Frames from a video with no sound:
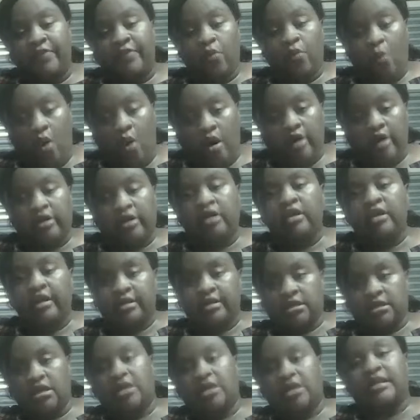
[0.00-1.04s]
the water,
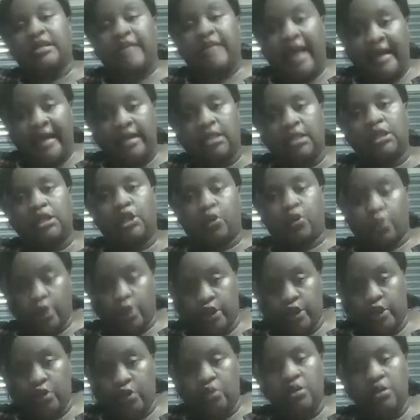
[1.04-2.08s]
it's going to lighten the
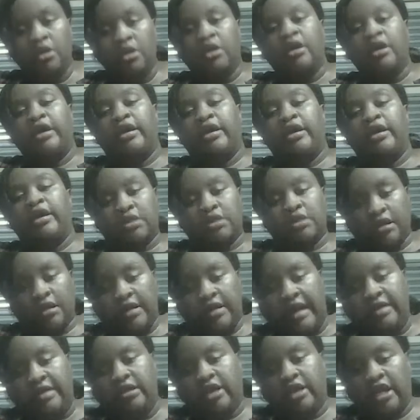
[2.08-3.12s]
roux and it's going to
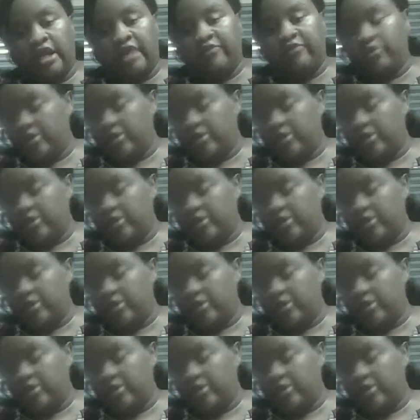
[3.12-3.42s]
lighten the color of your